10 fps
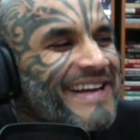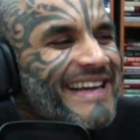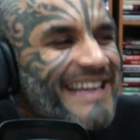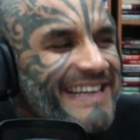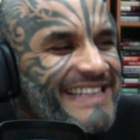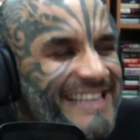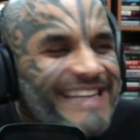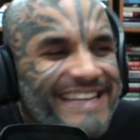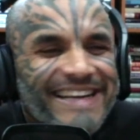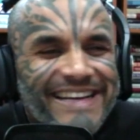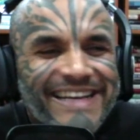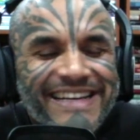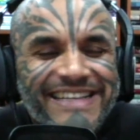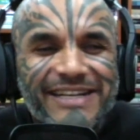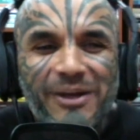
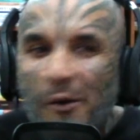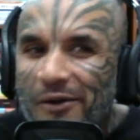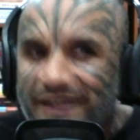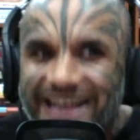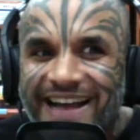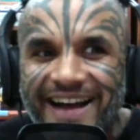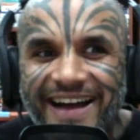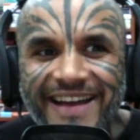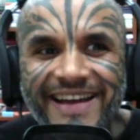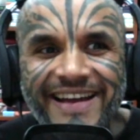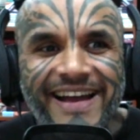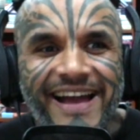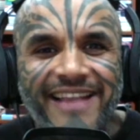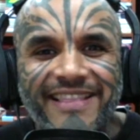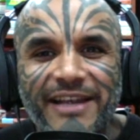He's an old guy.
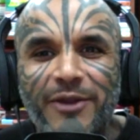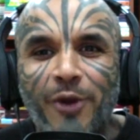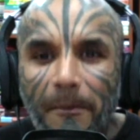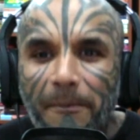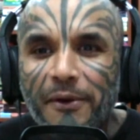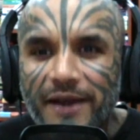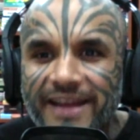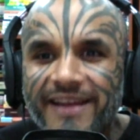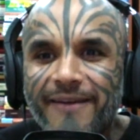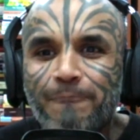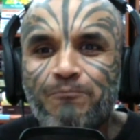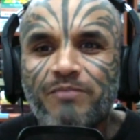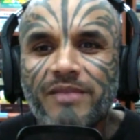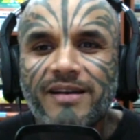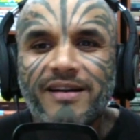And then you're putting
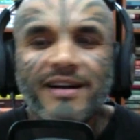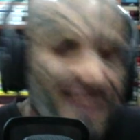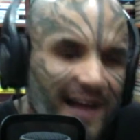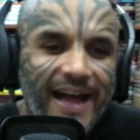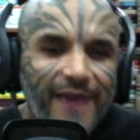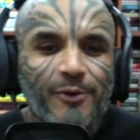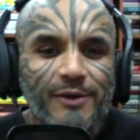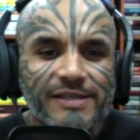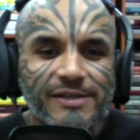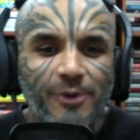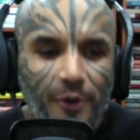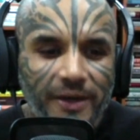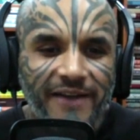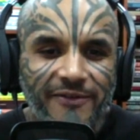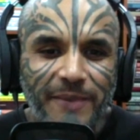a guy who is old
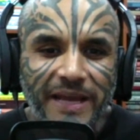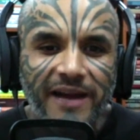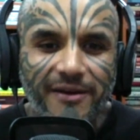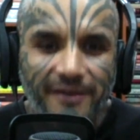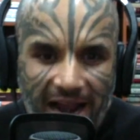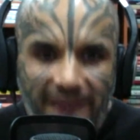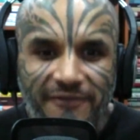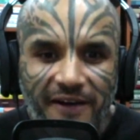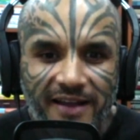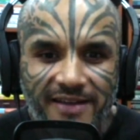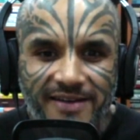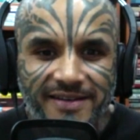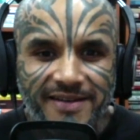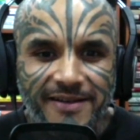enough to be a grandfather